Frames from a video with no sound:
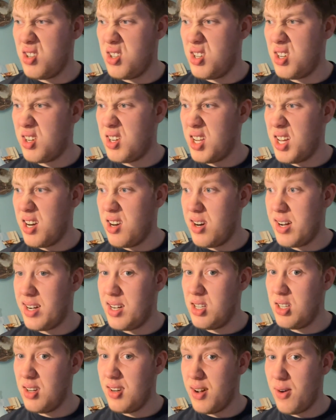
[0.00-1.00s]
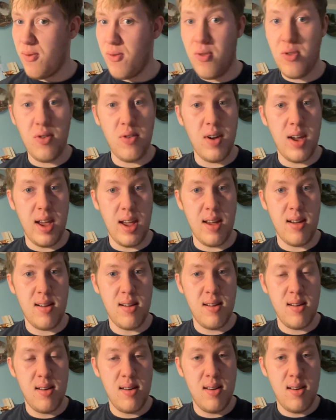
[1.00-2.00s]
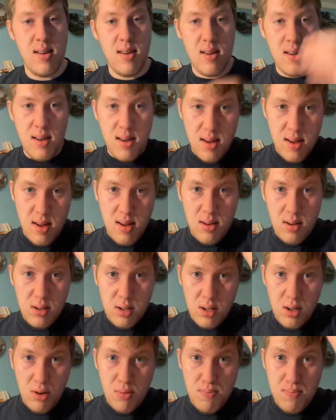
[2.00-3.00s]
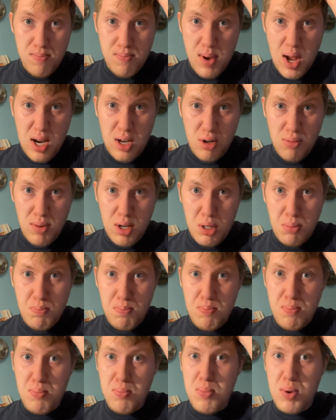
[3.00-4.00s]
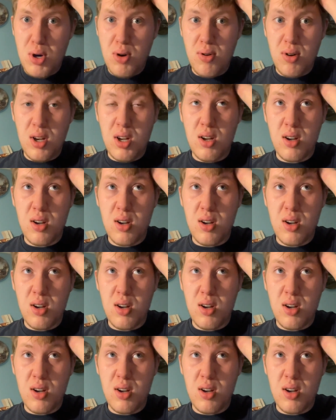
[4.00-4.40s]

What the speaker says: died in 1903. So Benjamin's book,